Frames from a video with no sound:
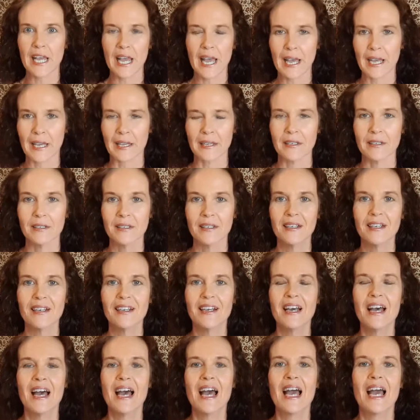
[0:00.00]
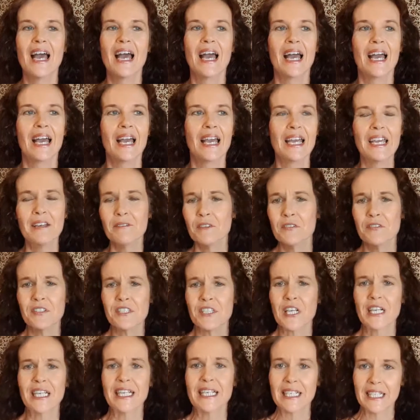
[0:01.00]
day. Even if
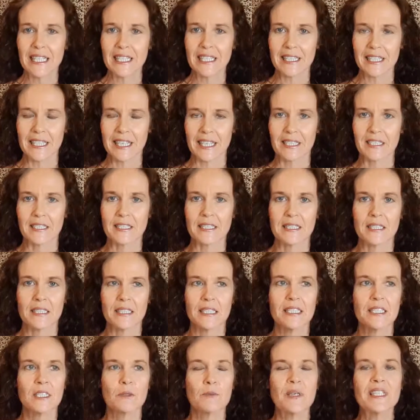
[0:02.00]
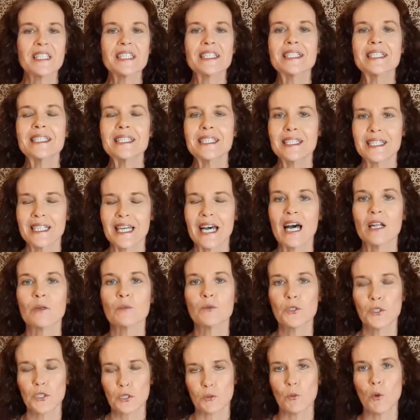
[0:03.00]
it's only little things, it's best to start
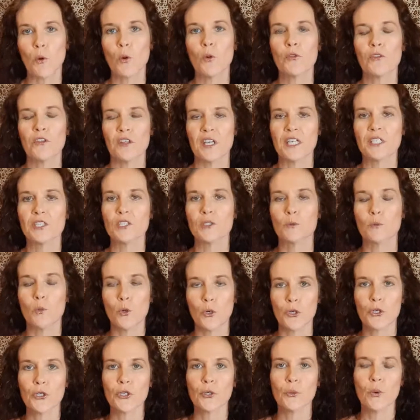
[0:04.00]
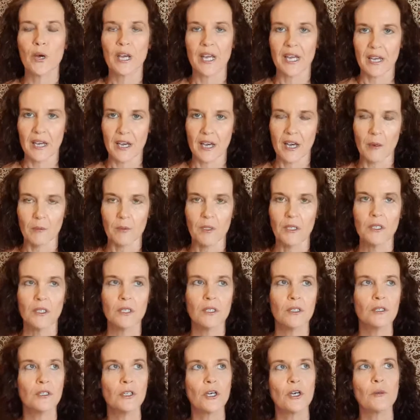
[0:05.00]
with small things and work your way up.
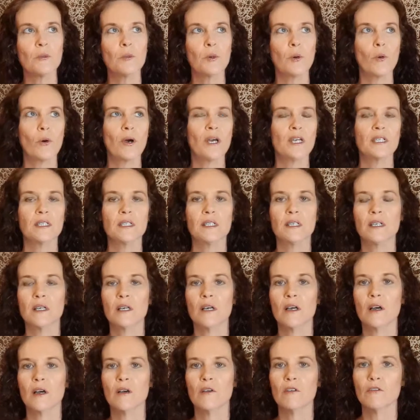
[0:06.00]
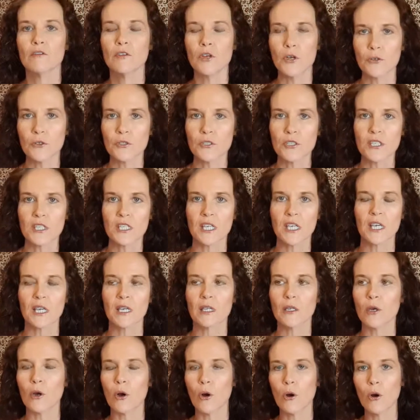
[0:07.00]
No point
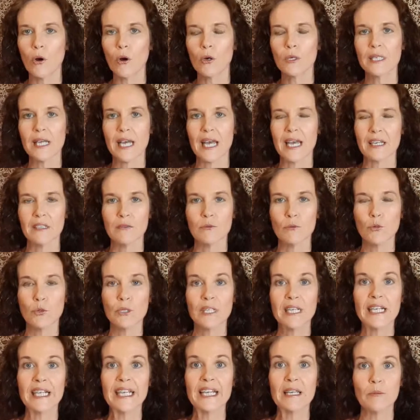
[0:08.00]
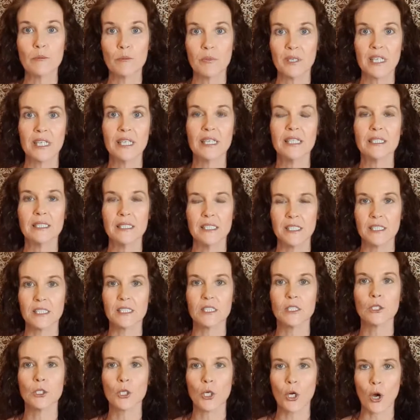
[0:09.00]
focusing on a really big,
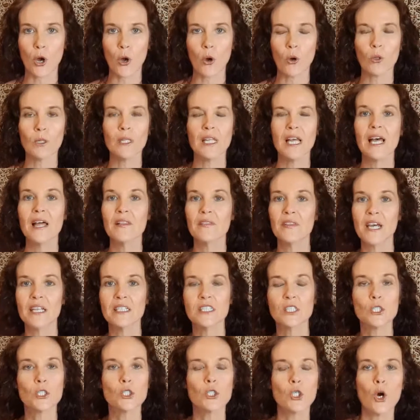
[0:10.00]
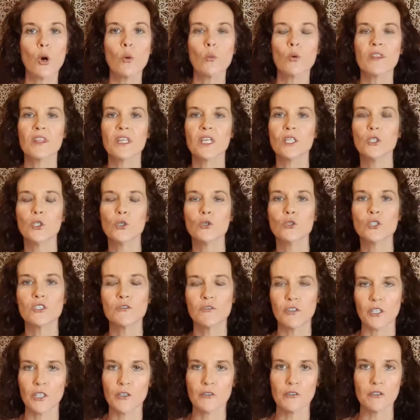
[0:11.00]
distant goal that is not within your
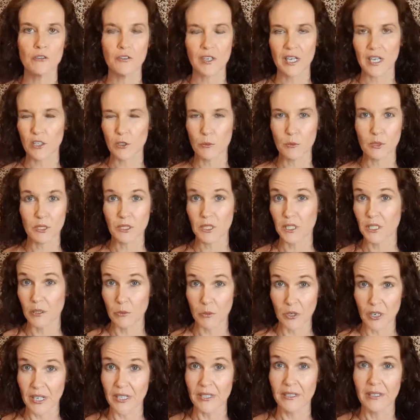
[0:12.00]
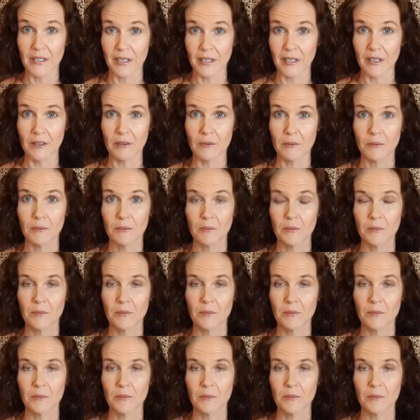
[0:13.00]
sphere of availability right now.